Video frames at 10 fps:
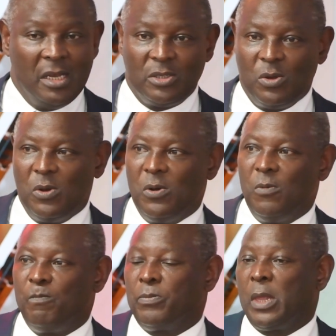
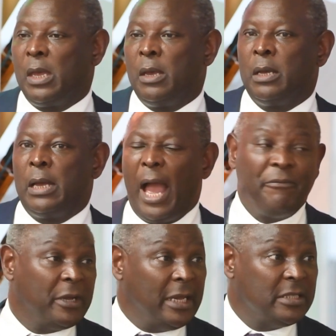So
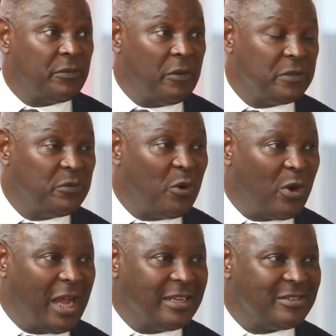Africa is
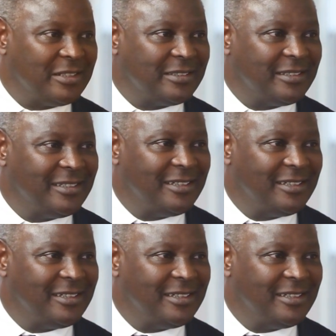54 countries.